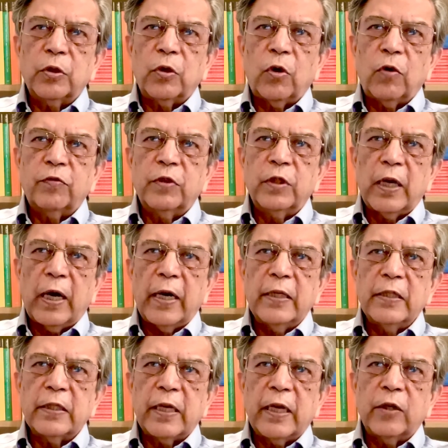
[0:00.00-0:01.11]
of the
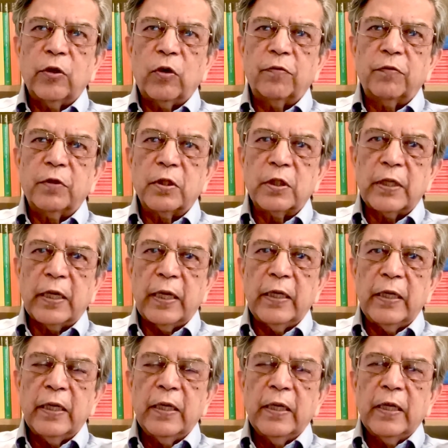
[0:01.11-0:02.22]
eyes and of the skin.